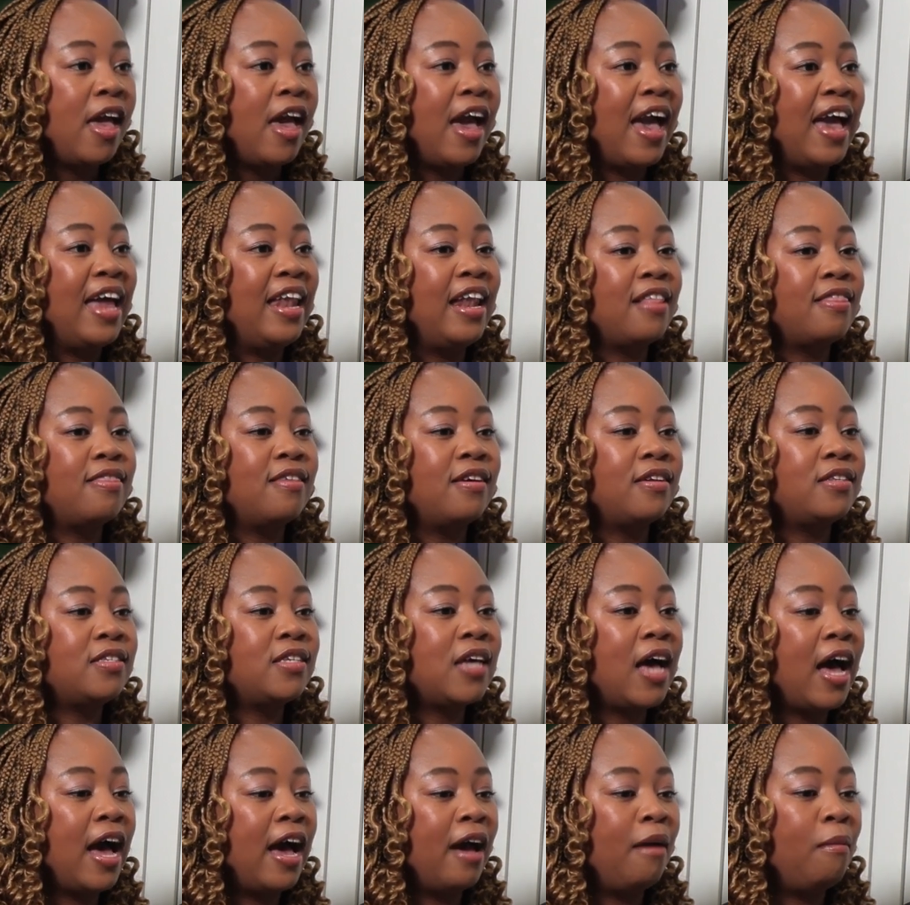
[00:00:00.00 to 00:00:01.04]
And at that
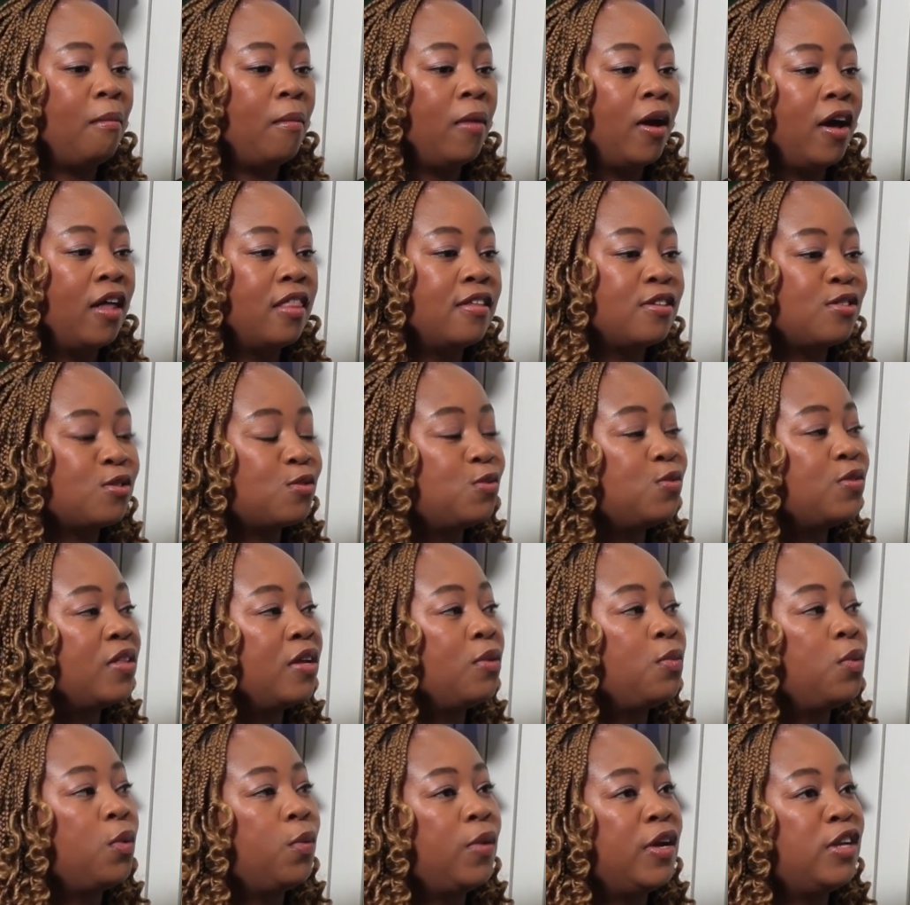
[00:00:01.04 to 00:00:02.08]
time, the school
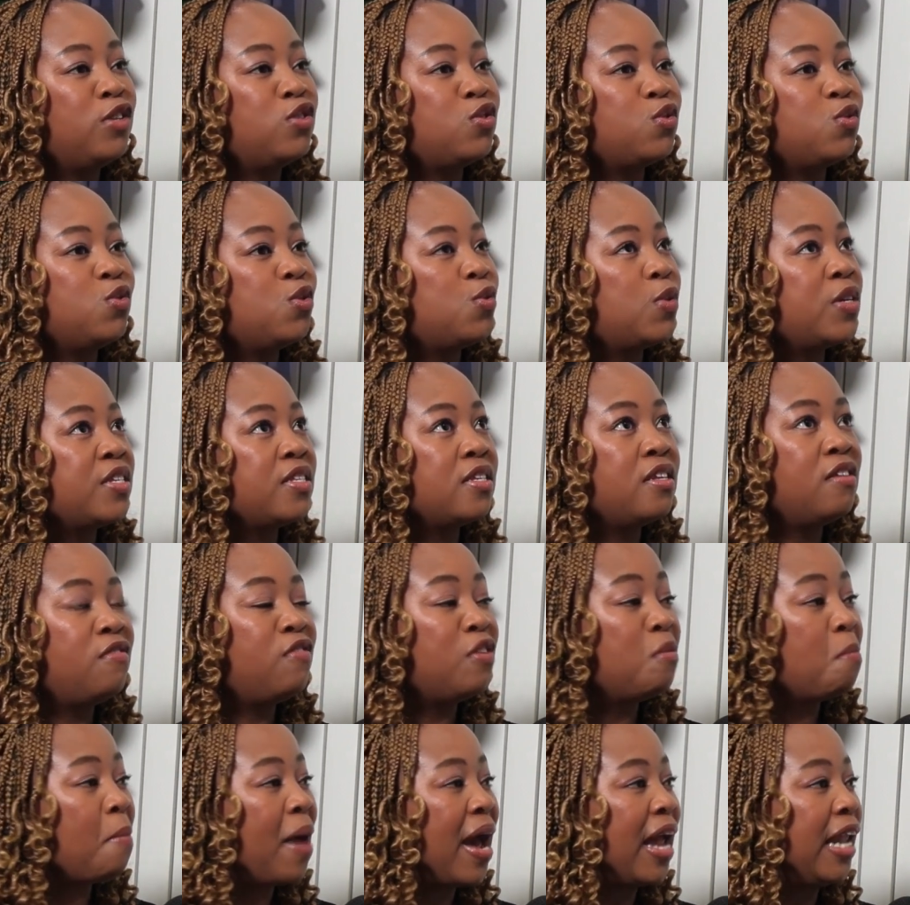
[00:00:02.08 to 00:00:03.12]
that we went to, it wasn't
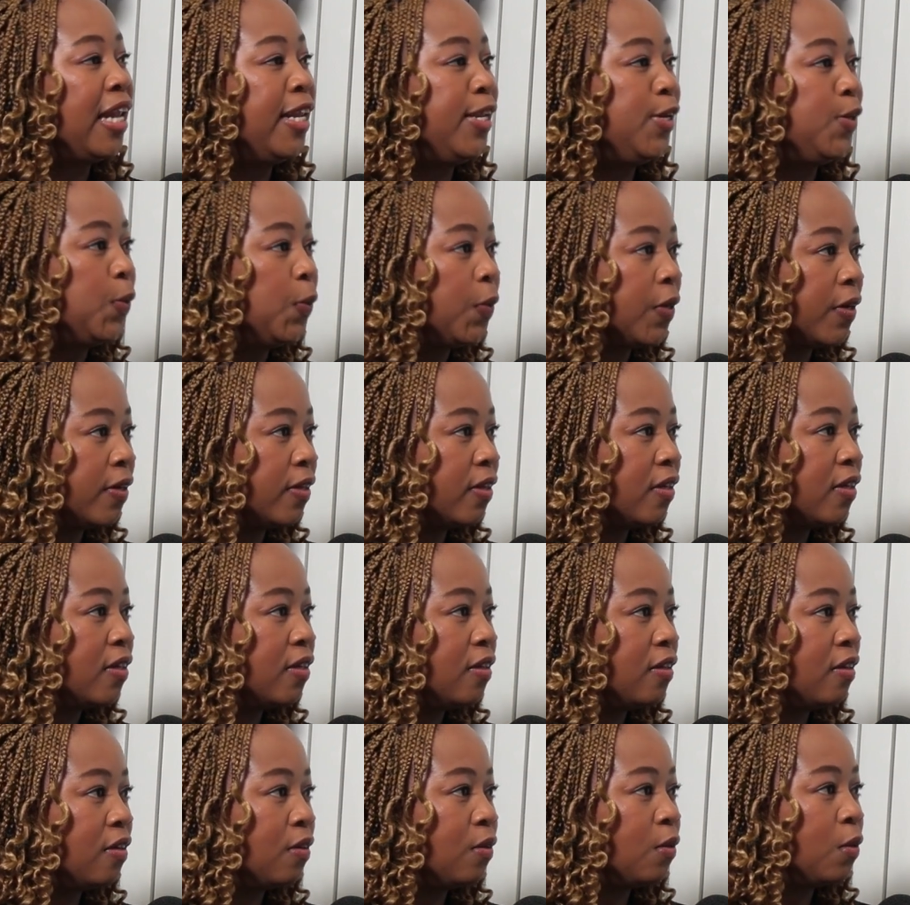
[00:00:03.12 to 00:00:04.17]
even bilingual,
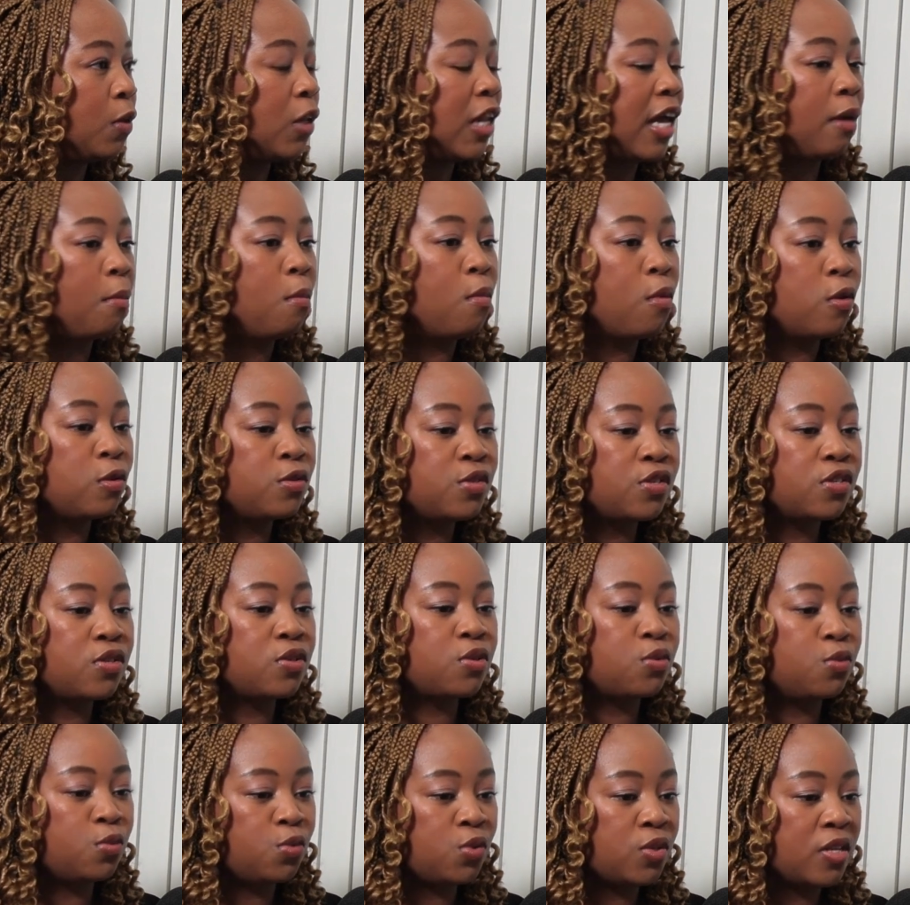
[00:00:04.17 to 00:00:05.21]
like most
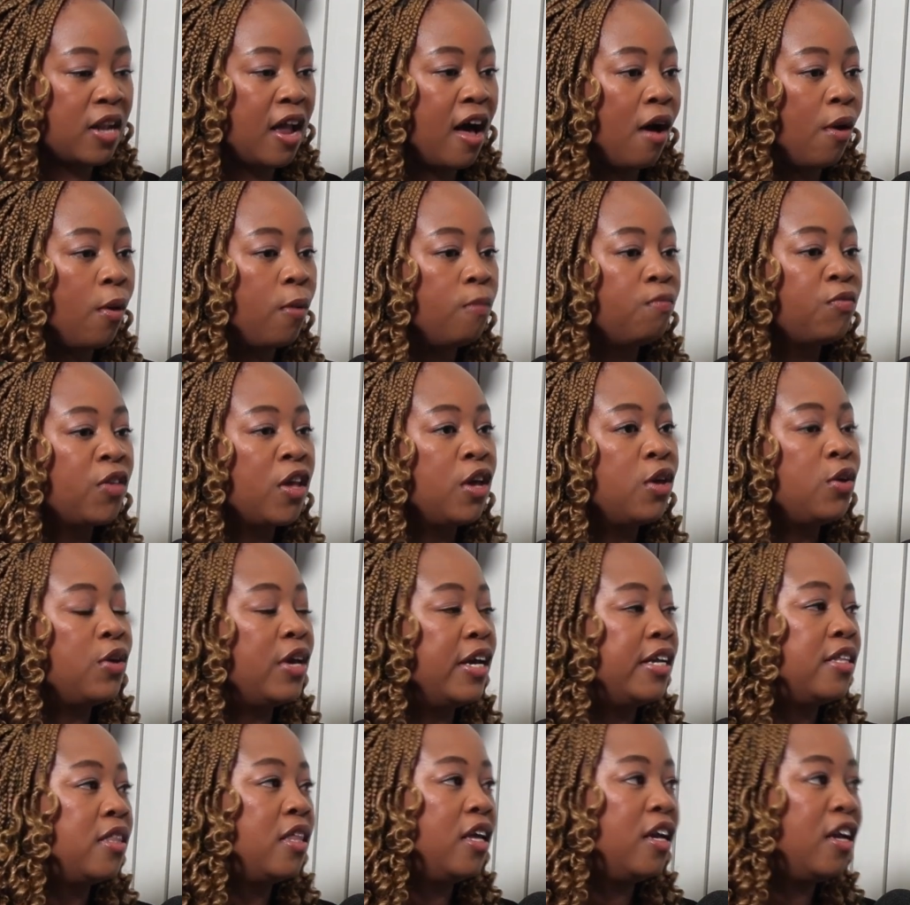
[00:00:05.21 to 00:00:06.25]
schools now, you
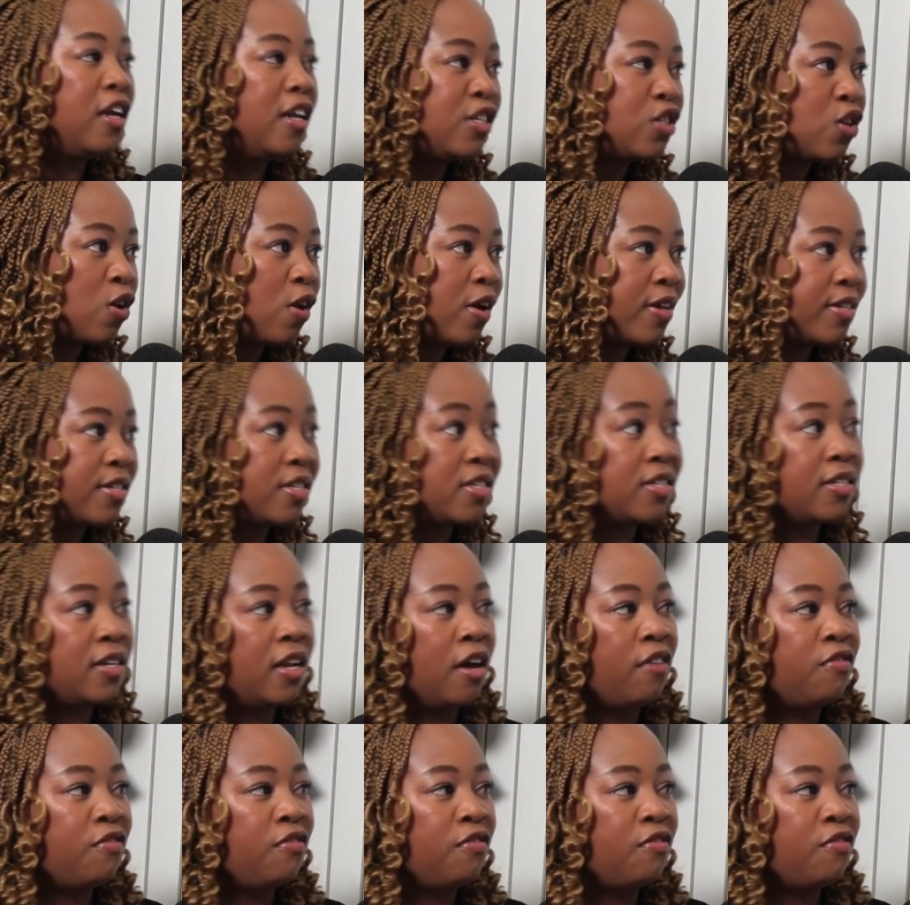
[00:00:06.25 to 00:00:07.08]
get the English classes and the